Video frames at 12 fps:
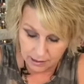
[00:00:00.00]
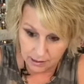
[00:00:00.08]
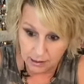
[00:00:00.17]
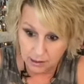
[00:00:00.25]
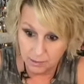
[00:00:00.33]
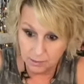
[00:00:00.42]

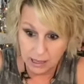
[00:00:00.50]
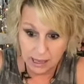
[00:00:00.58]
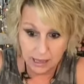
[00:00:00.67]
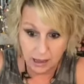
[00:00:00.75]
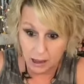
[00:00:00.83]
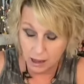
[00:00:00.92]
Um,
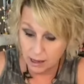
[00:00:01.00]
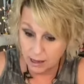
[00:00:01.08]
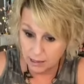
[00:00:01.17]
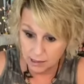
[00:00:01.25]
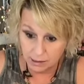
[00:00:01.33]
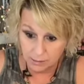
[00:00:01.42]

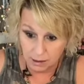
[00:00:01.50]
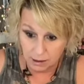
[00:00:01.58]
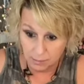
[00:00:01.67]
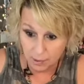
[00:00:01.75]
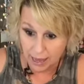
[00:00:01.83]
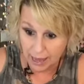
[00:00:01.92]
and
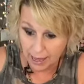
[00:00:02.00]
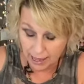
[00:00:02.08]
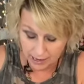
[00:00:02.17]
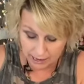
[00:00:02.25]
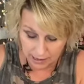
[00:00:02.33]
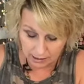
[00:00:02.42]
uh,
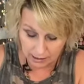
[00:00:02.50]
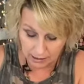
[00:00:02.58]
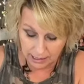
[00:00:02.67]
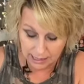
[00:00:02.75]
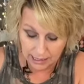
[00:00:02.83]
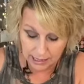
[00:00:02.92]
Pat,
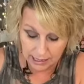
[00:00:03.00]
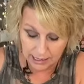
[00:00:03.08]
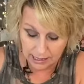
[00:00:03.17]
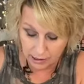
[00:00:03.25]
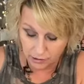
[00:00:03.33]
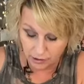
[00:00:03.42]
any
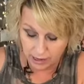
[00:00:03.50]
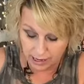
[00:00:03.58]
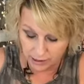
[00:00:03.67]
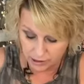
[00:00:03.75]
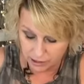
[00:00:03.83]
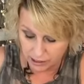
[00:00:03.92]
any
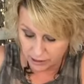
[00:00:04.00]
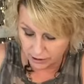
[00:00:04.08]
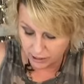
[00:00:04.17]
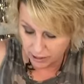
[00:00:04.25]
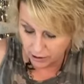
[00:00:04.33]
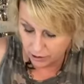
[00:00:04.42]
creators that are
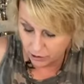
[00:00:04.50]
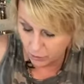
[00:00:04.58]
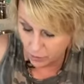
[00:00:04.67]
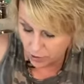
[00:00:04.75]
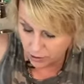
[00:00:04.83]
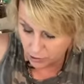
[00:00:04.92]
here who
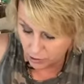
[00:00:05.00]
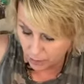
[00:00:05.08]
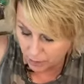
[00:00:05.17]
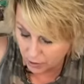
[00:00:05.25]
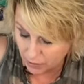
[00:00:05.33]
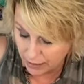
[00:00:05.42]
want to
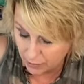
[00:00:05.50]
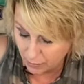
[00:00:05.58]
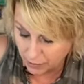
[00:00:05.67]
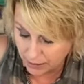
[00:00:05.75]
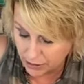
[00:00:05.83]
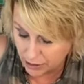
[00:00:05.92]
drop their link,
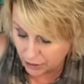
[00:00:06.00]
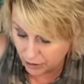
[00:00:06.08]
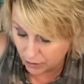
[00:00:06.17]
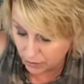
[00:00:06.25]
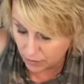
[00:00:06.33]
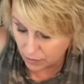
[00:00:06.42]
please
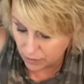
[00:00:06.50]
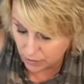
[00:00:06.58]
do.